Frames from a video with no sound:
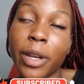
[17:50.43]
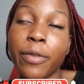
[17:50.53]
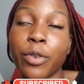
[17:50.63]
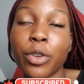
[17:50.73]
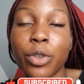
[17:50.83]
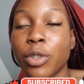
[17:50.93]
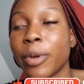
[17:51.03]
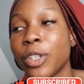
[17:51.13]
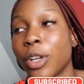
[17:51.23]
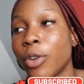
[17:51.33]
And if you're new to
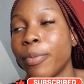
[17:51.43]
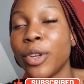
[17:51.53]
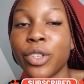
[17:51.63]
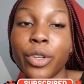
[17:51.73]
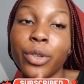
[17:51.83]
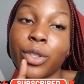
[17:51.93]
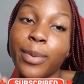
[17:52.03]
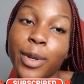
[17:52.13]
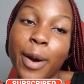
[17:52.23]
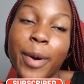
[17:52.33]
my channel, make sure you're
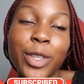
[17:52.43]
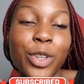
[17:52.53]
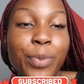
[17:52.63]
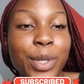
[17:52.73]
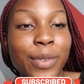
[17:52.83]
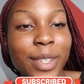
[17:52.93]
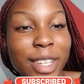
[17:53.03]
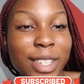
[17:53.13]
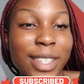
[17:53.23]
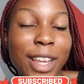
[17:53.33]
subscribed and turn on post
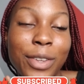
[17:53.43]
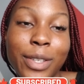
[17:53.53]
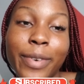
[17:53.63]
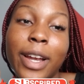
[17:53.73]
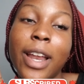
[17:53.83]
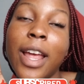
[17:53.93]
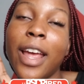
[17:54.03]
notifications, get inspired